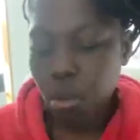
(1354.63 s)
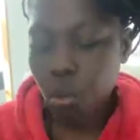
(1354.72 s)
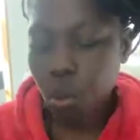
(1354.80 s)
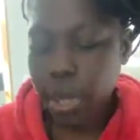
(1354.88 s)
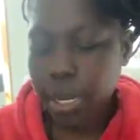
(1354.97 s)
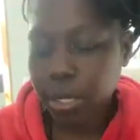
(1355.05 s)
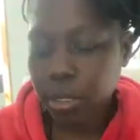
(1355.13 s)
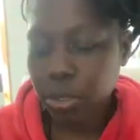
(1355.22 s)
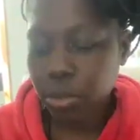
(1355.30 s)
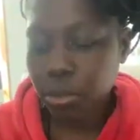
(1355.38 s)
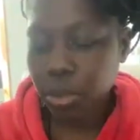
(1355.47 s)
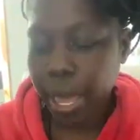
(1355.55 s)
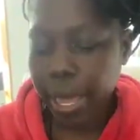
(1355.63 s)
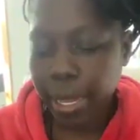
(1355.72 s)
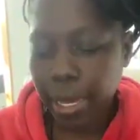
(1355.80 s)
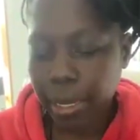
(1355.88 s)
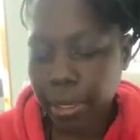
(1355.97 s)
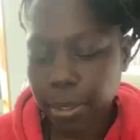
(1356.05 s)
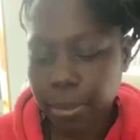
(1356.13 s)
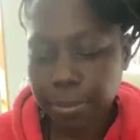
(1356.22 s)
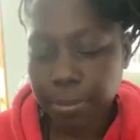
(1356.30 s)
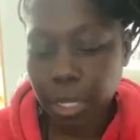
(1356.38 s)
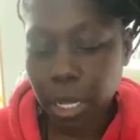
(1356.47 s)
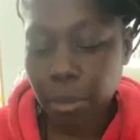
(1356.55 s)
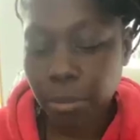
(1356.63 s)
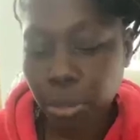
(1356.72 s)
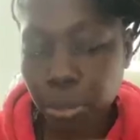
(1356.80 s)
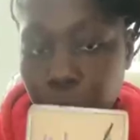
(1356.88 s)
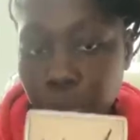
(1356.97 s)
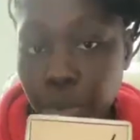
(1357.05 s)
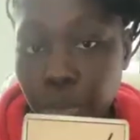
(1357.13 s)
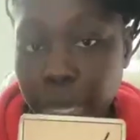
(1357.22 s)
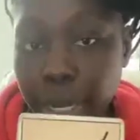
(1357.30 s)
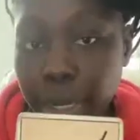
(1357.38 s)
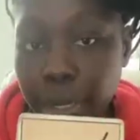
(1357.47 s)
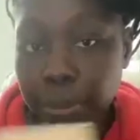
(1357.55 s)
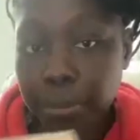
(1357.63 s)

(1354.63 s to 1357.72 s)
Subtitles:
wanting to, like, come through and